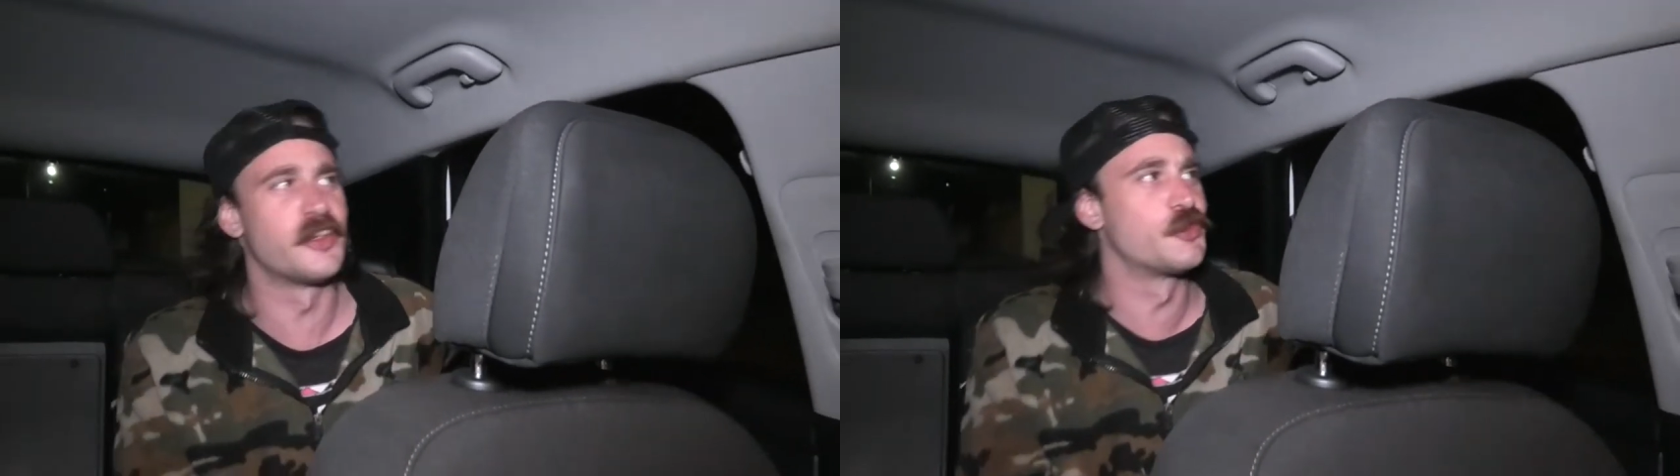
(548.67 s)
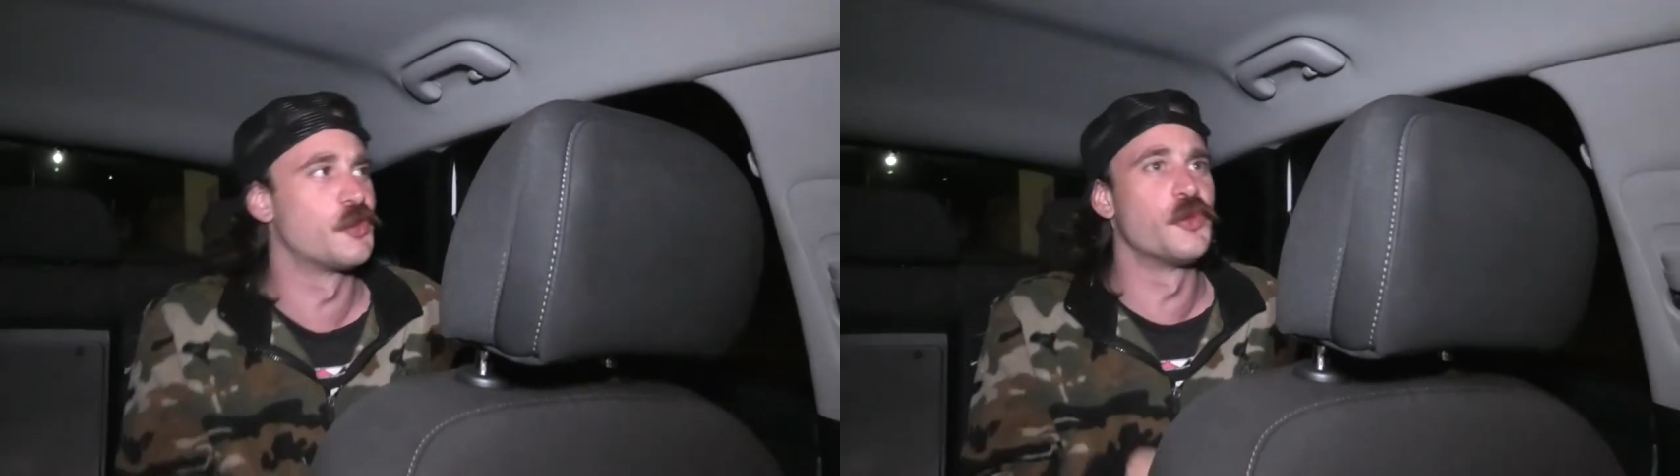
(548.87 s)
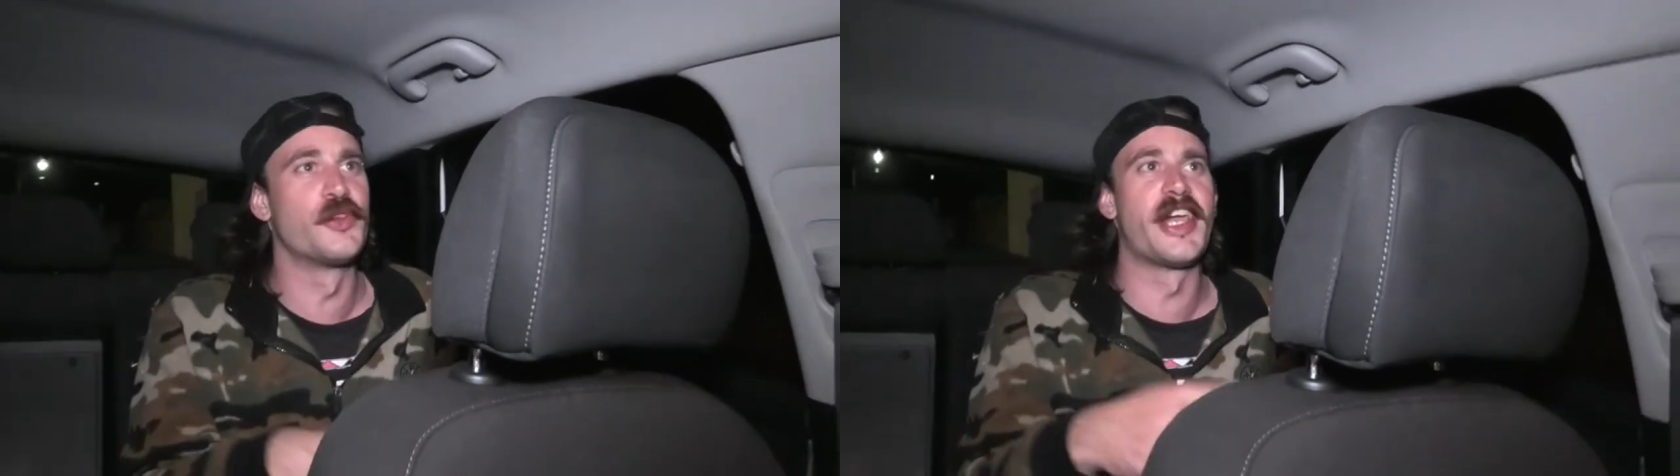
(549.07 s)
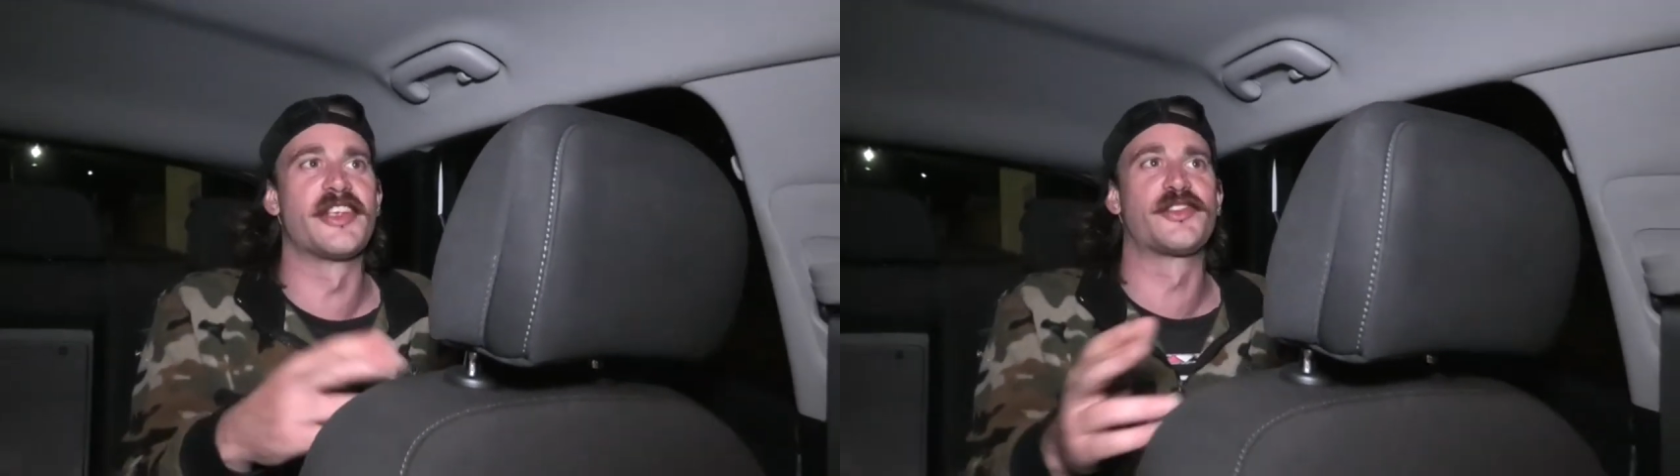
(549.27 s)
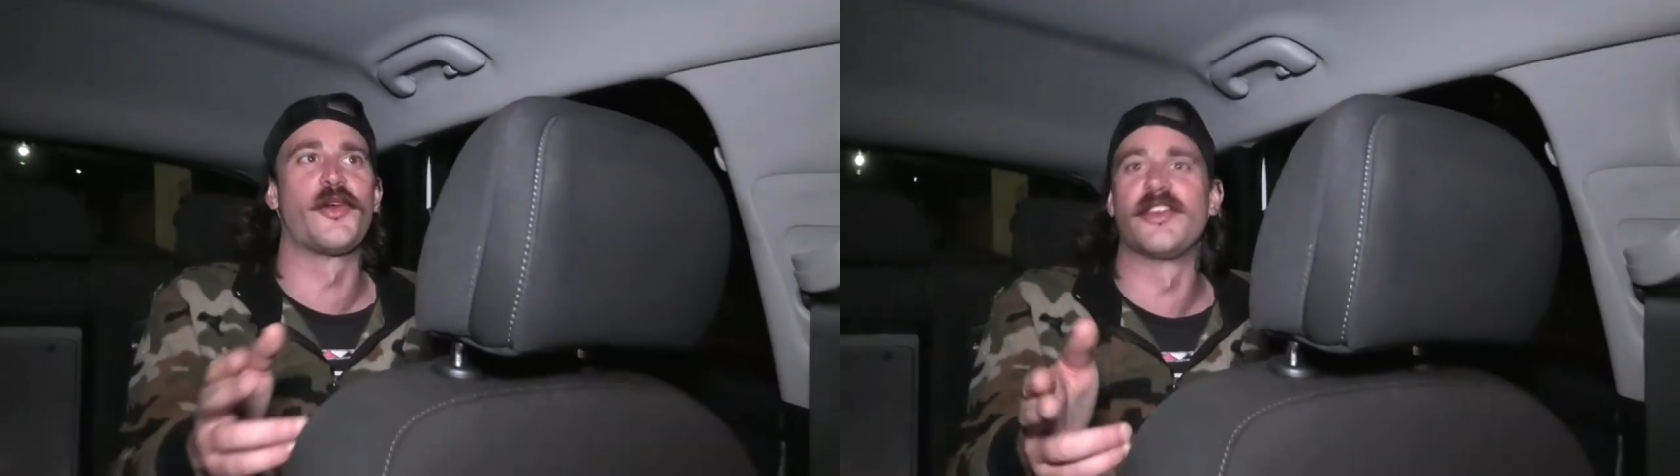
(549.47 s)
drew their
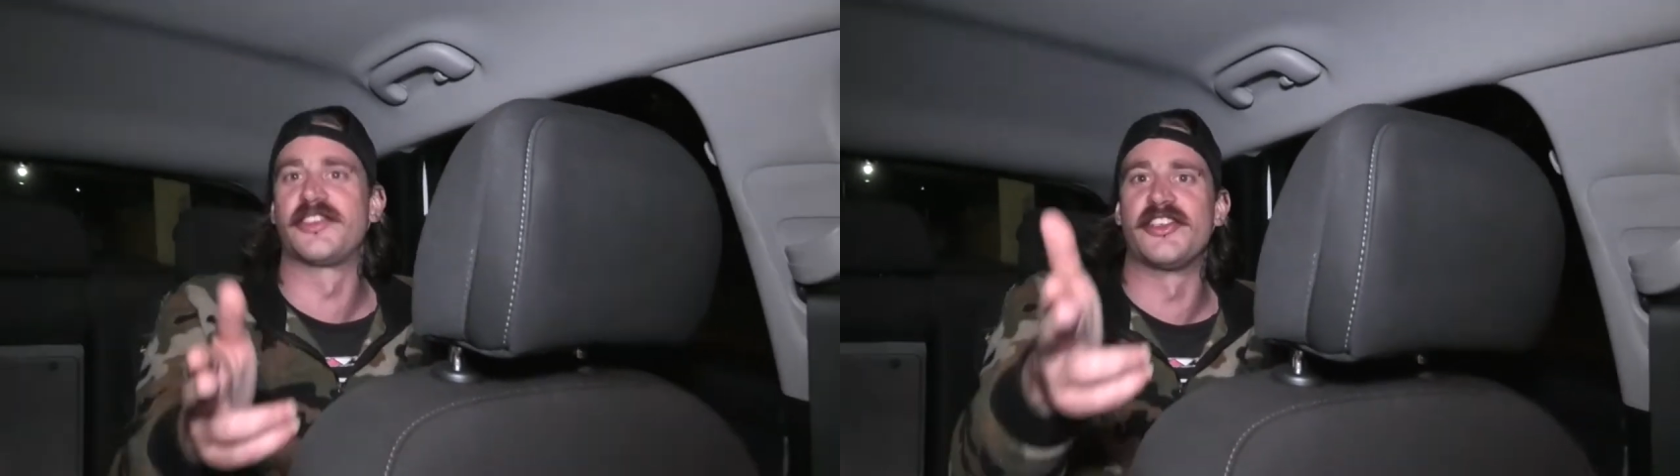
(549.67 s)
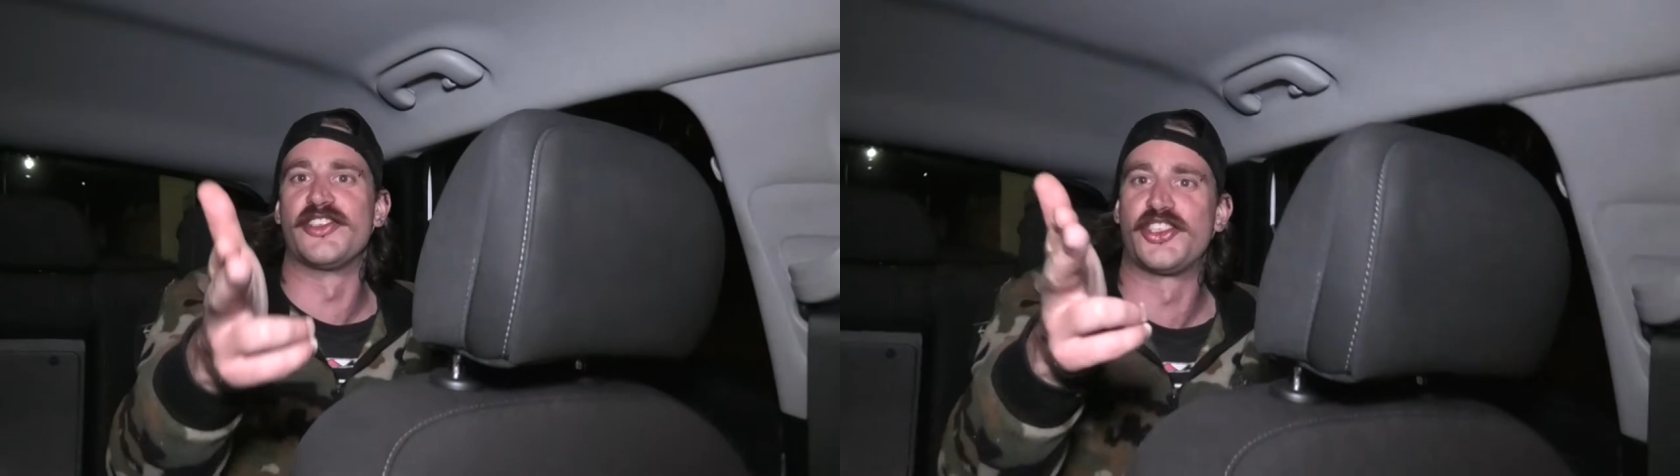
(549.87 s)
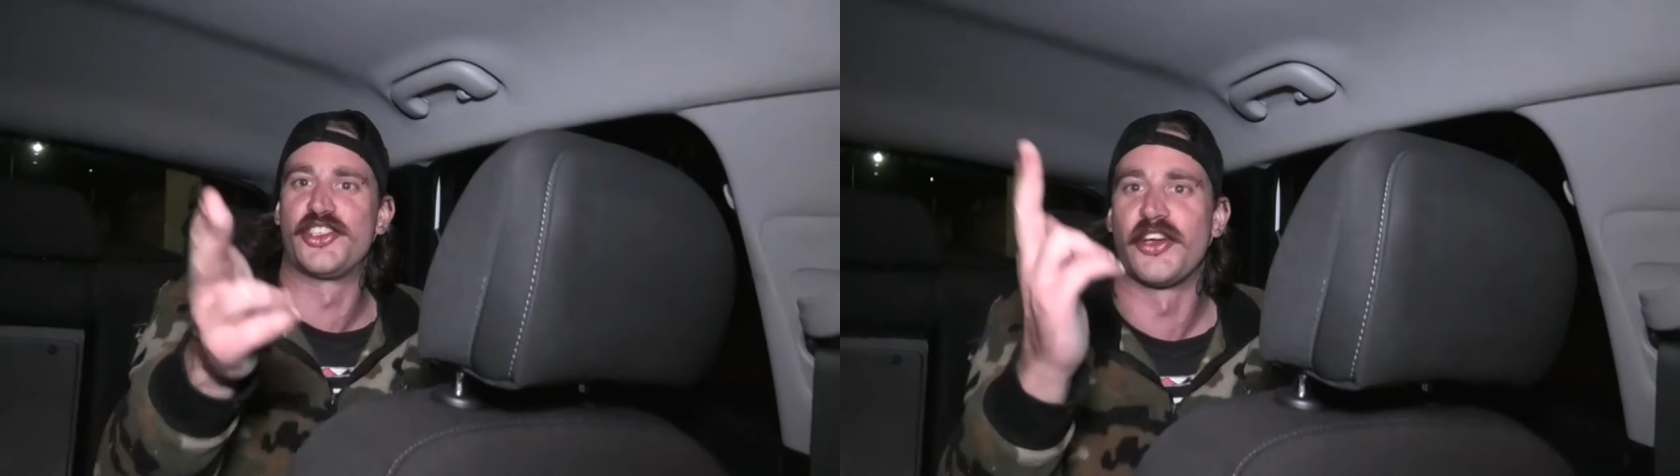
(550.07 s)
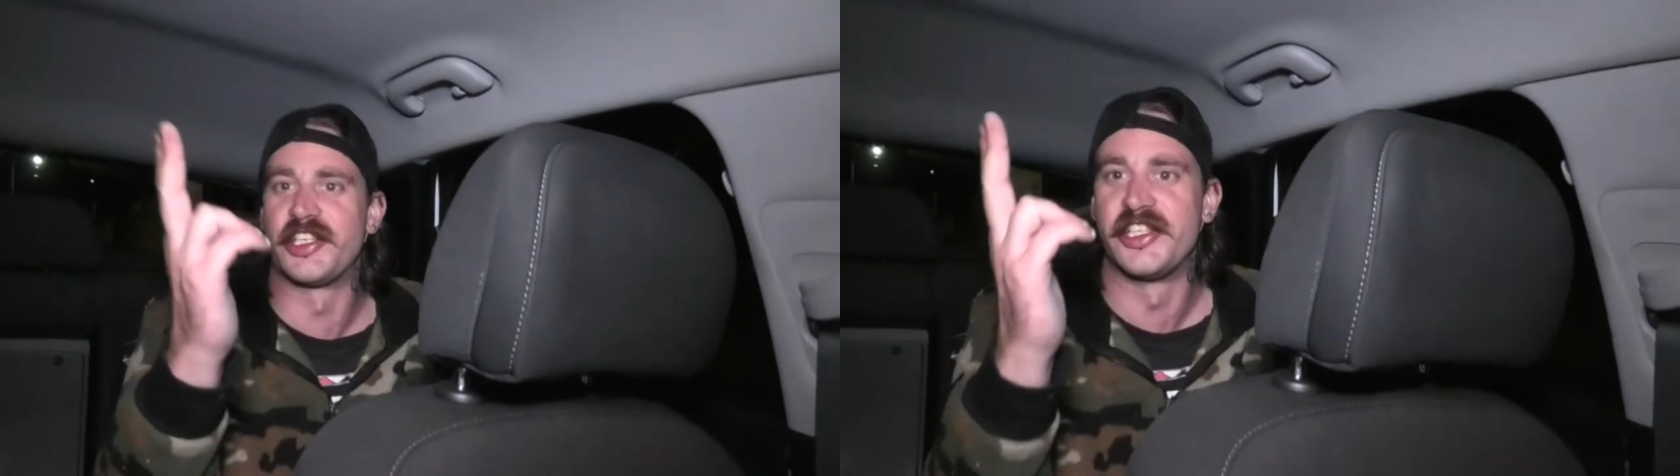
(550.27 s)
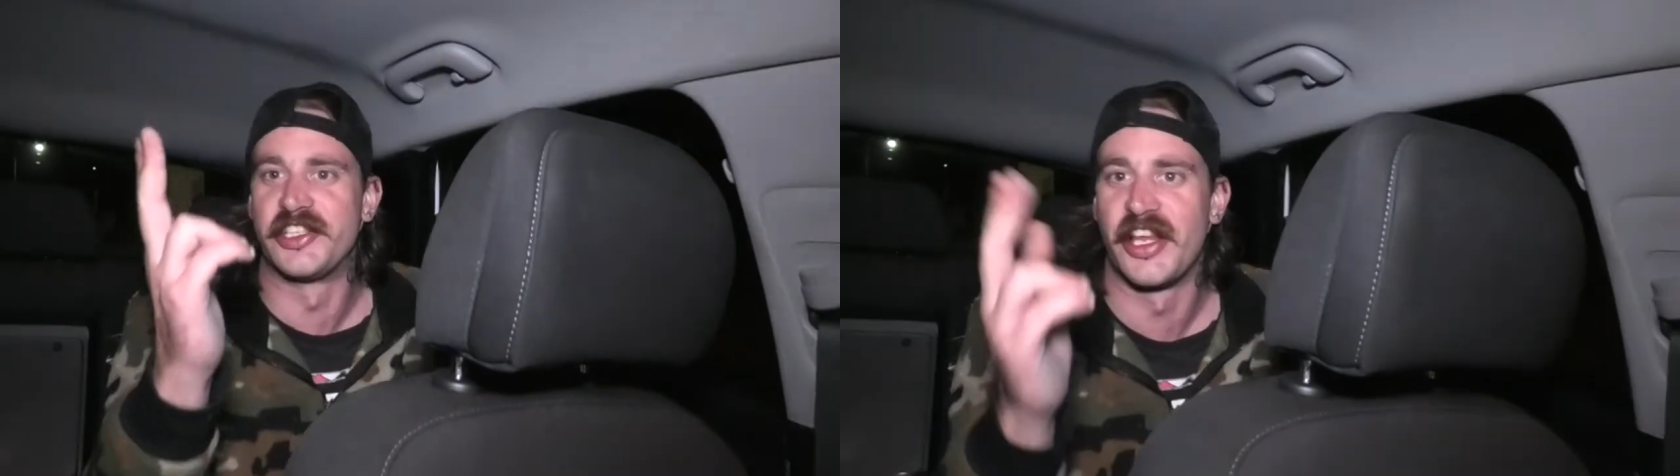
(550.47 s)
swords and shot
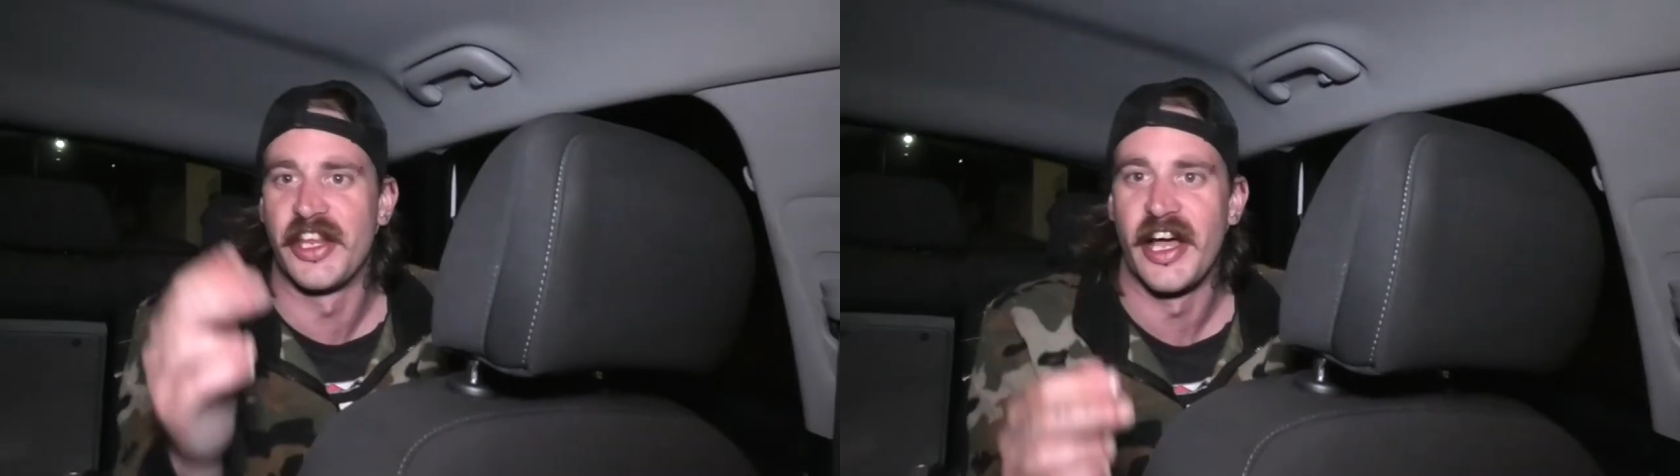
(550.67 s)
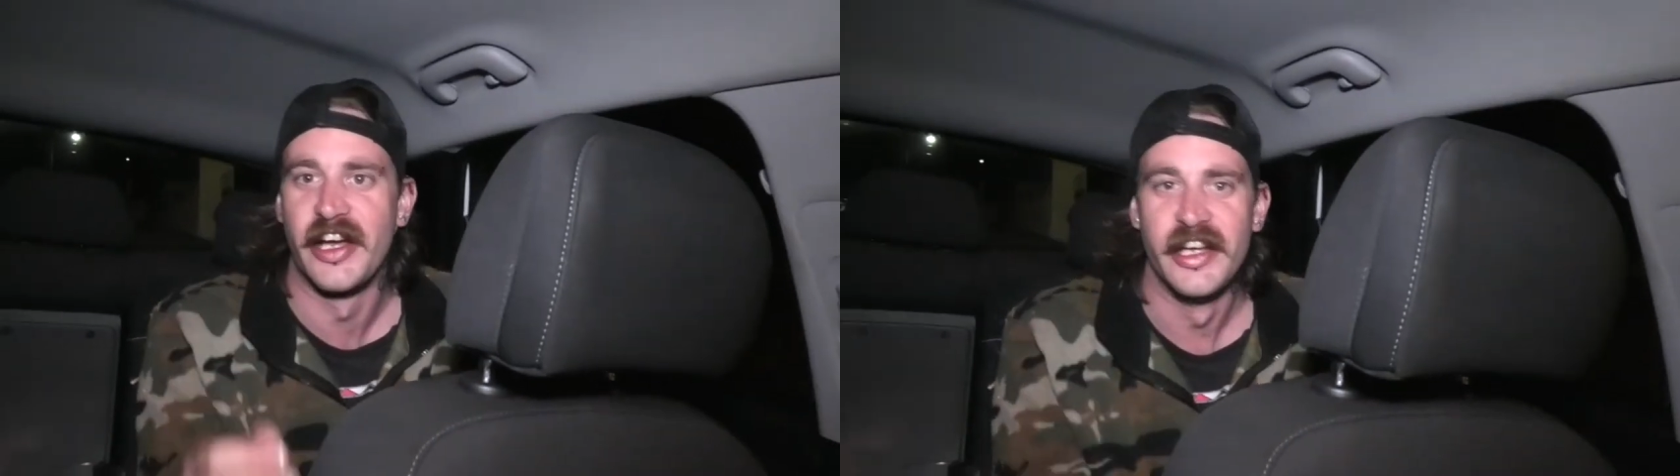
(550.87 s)
each other.